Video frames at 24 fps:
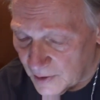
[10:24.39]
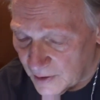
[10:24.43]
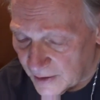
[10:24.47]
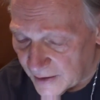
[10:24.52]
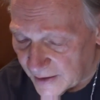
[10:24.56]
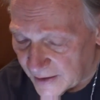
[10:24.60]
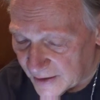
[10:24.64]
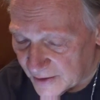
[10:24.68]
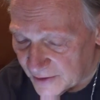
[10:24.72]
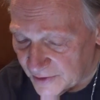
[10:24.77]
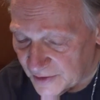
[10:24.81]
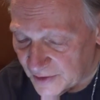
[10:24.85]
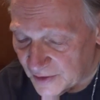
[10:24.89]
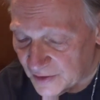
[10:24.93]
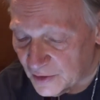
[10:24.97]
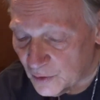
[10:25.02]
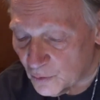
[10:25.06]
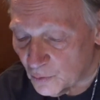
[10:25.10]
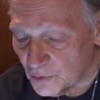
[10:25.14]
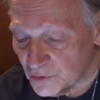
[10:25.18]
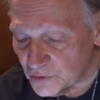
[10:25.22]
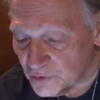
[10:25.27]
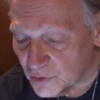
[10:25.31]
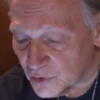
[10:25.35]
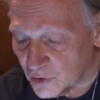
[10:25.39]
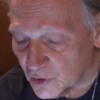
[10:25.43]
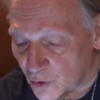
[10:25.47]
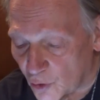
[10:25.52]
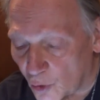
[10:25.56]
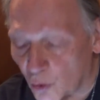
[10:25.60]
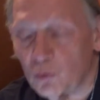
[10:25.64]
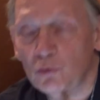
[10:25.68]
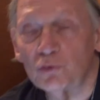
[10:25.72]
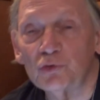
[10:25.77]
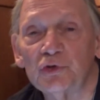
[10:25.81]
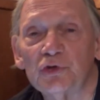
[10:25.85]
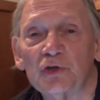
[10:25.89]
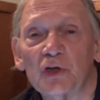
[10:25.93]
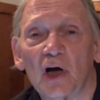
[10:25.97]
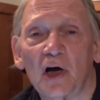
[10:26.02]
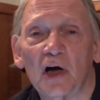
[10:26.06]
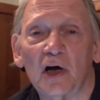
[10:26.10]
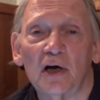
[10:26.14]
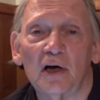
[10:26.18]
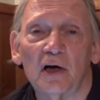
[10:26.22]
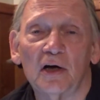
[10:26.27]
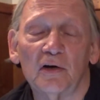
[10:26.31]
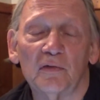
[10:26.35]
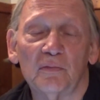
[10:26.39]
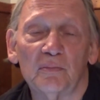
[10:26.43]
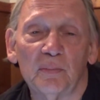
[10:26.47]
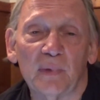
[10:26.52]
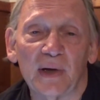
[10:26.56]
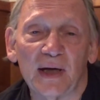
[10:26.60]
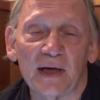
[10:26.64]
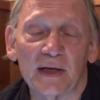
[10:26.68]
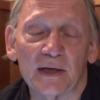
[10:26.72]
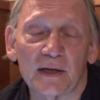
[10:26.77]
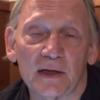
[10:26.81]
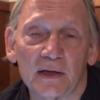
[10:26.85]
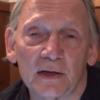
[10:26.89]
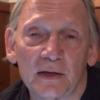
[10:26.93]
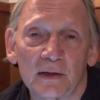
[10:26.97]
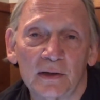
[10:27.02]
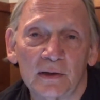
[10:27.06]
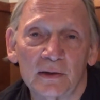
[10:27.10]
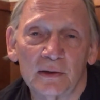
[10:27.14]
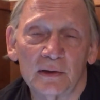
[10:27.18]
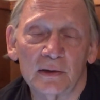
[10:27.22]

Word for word: And then there was the gold jar of manna.